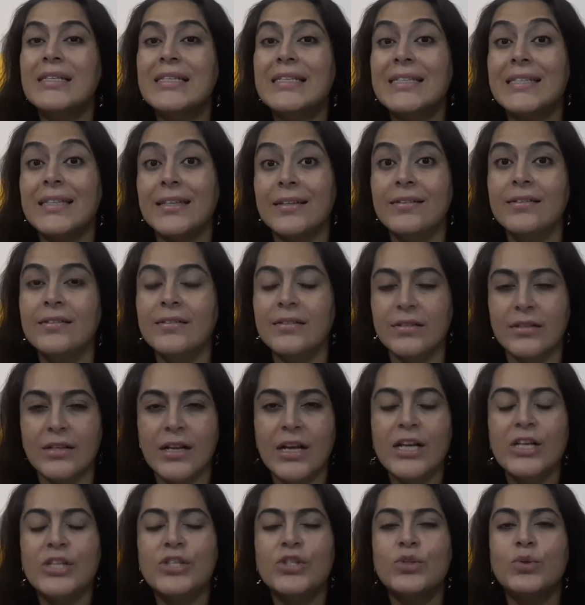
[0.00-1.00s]
signal.
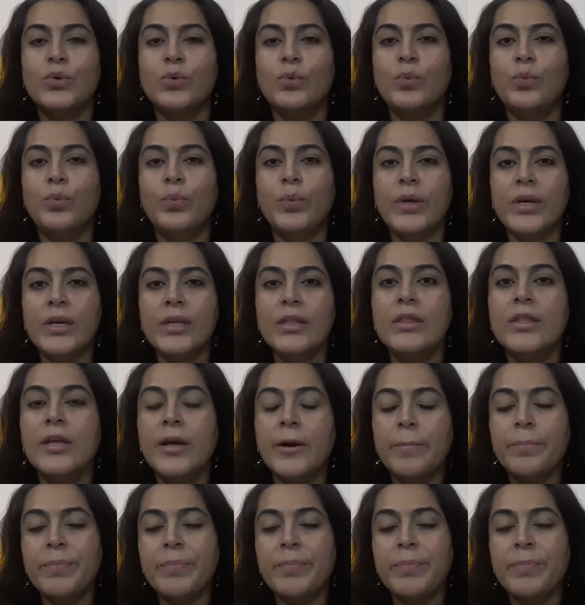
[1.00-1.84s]
So with